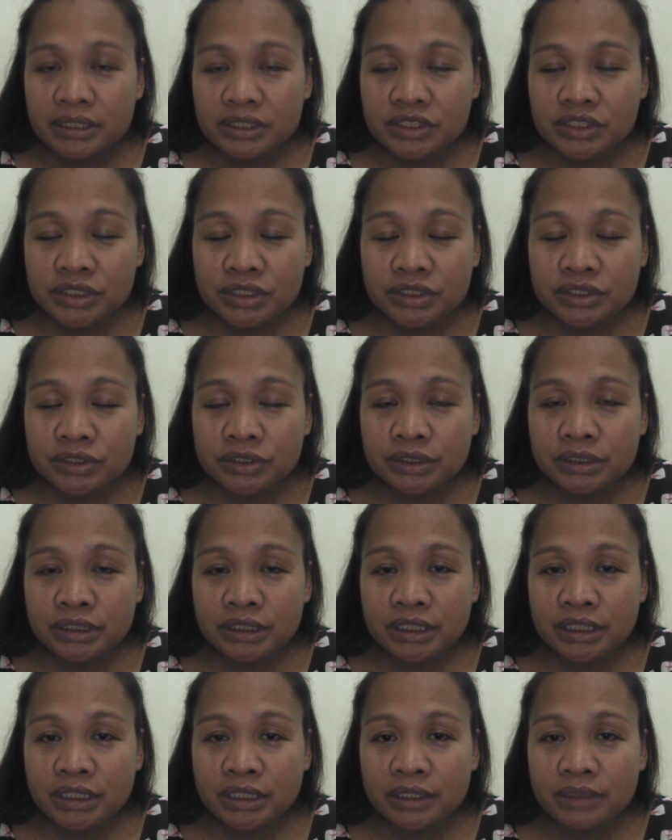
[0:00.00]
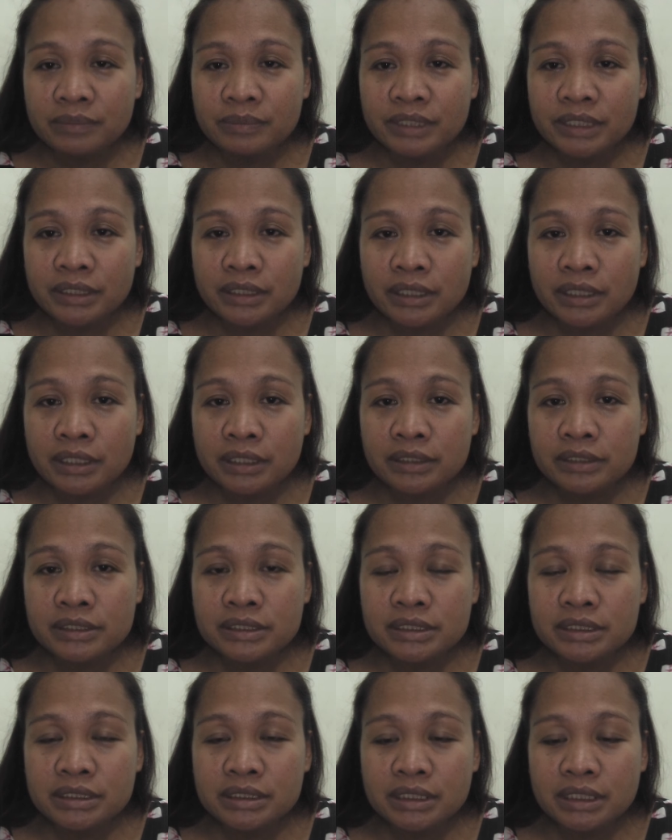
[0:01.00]
ginger tea
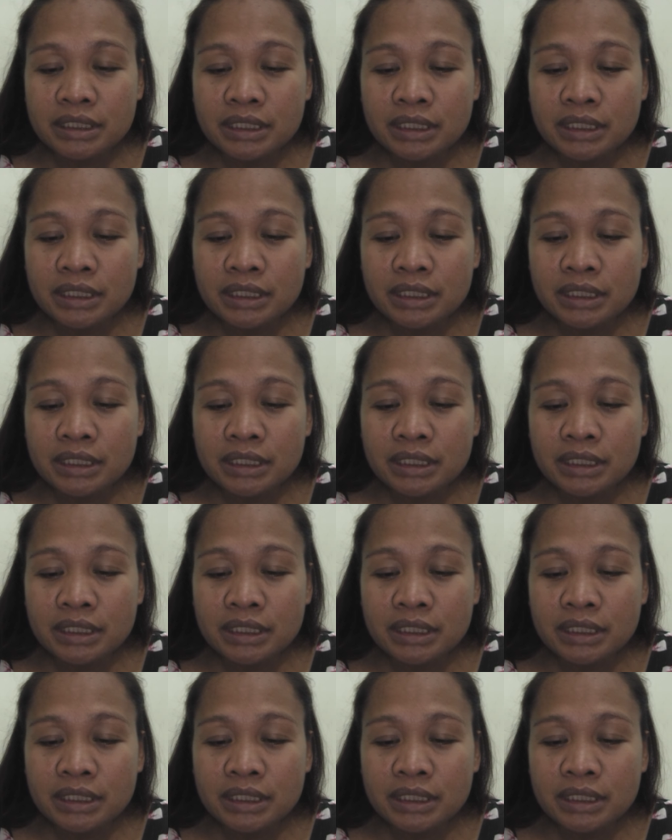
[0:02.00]
because